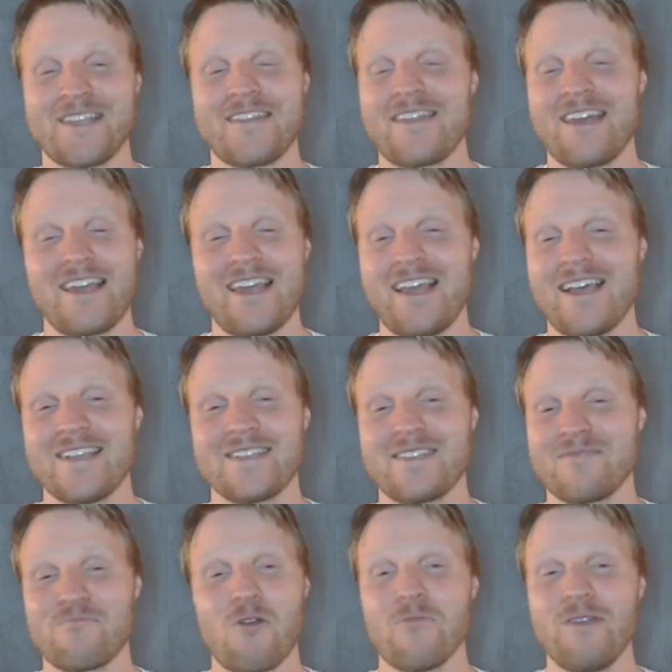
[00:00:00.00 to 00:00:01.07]
think he
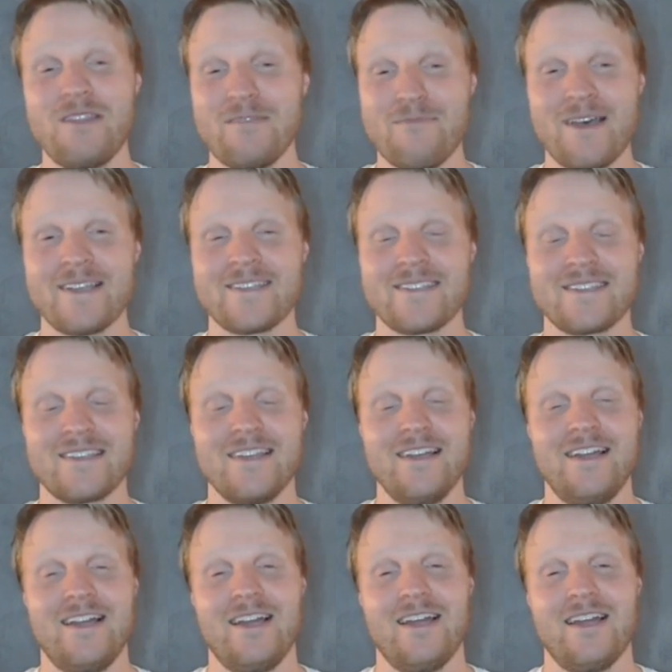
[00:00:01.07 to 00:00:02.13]
is probably the best
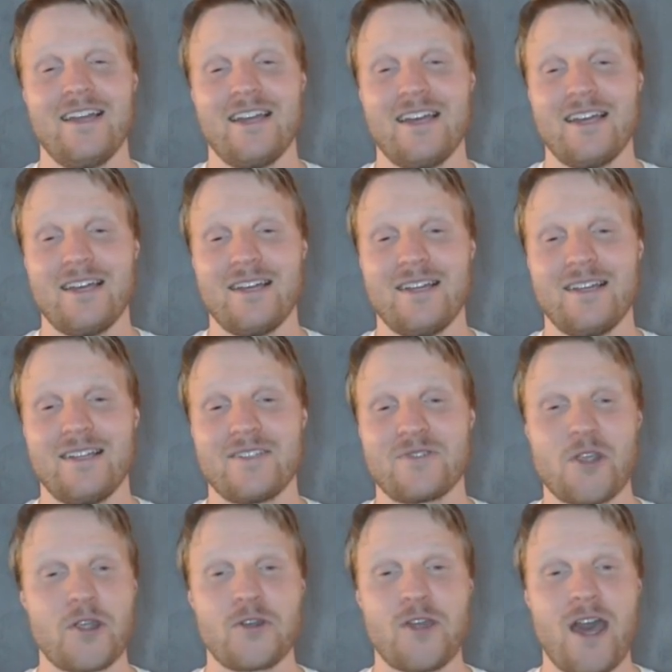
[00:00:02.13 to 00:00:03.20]

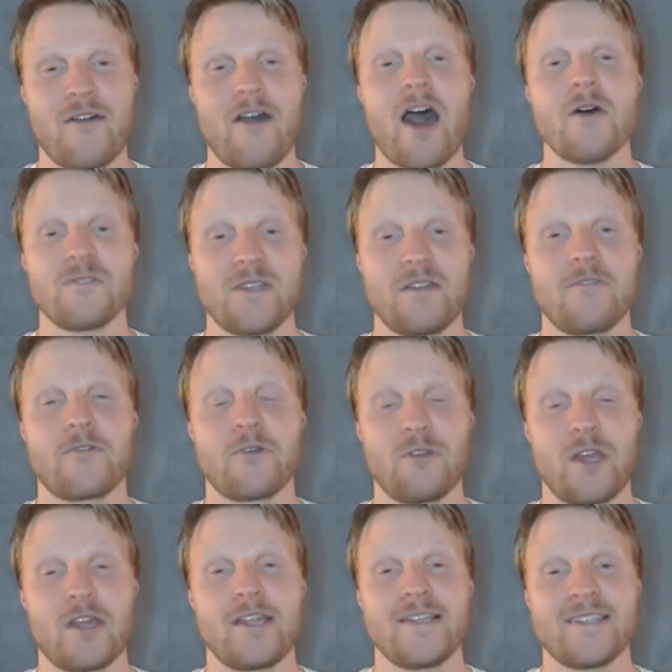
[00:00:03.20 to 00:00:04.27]
striker to have outside of
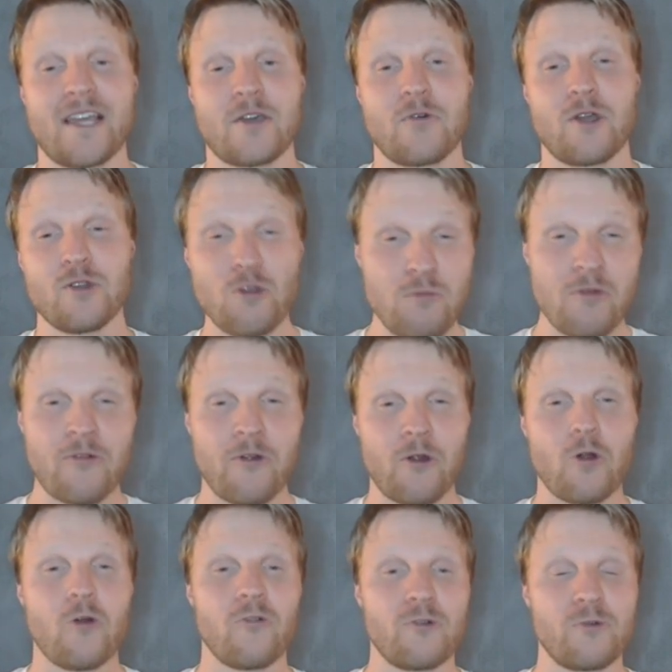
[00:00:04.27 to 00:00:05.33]
Cunha and Isak, who I do prefer
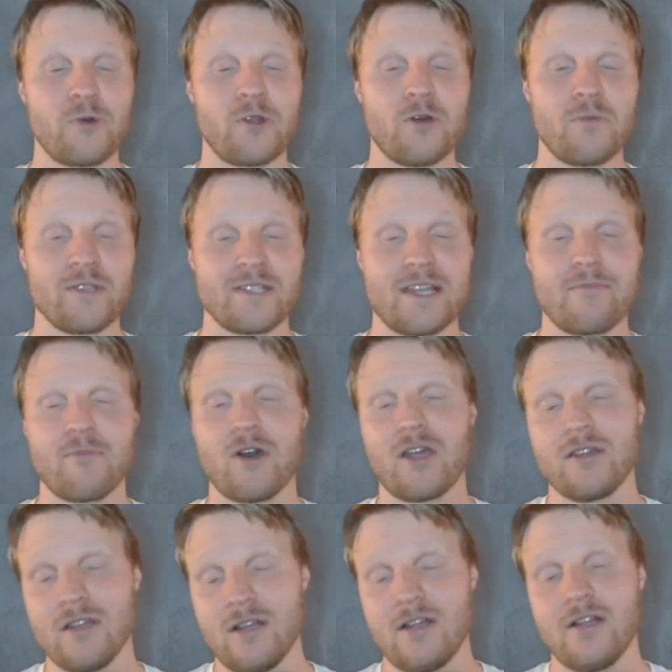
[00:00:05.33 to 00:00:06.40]
over Wood, obviously.
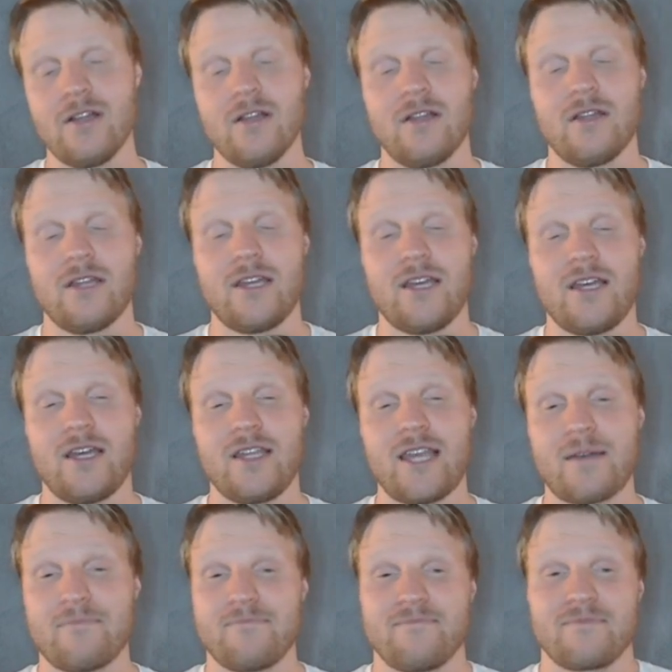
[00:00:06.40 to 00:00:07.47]
But yeah,
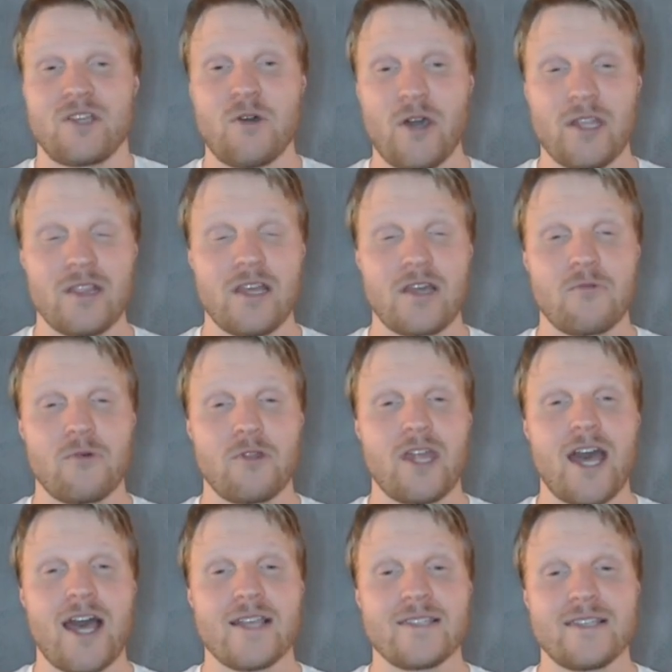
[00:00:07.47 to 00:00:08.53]
quite like Wood
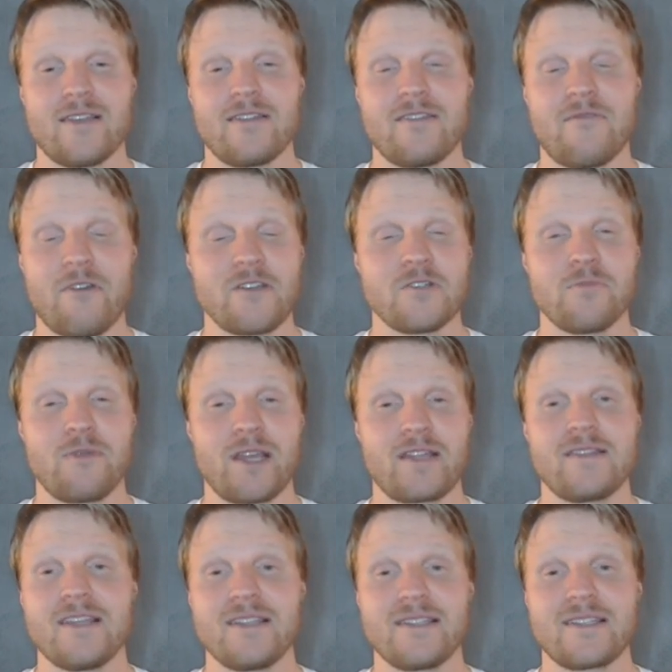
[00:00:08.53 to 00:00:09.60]
as a differential pick
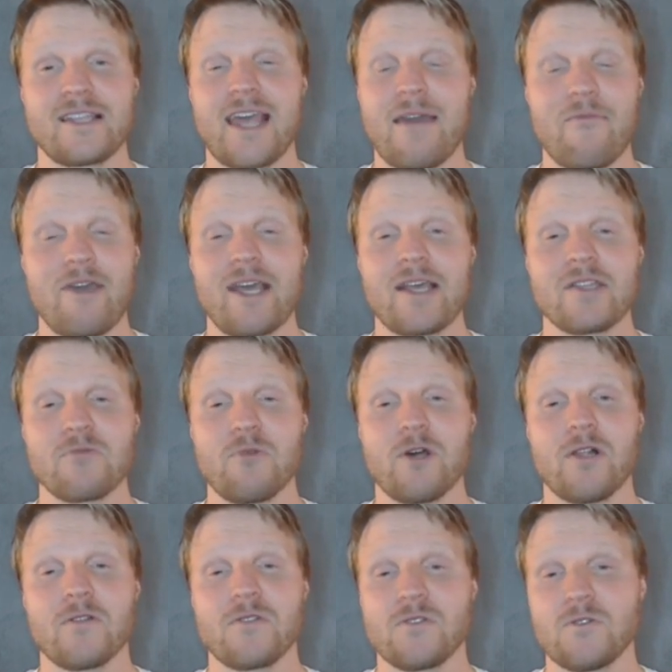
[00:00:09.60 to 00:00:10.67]
this game week as
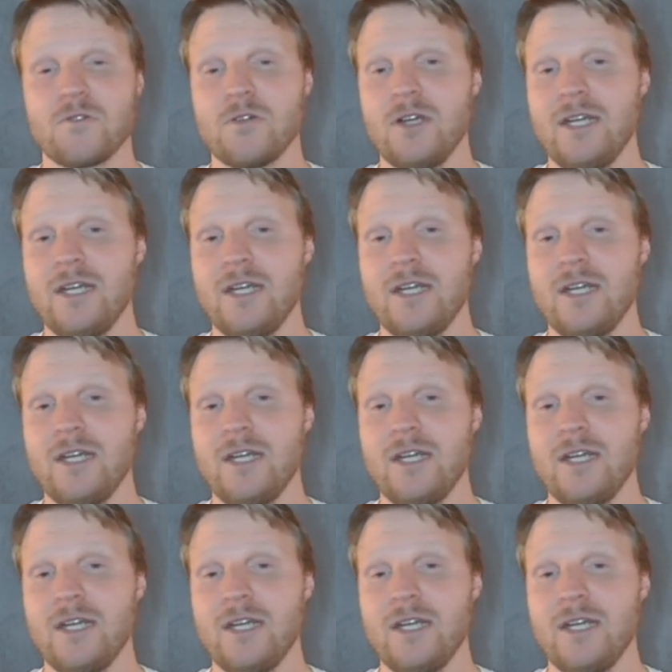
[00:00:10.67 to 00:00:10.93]
well. So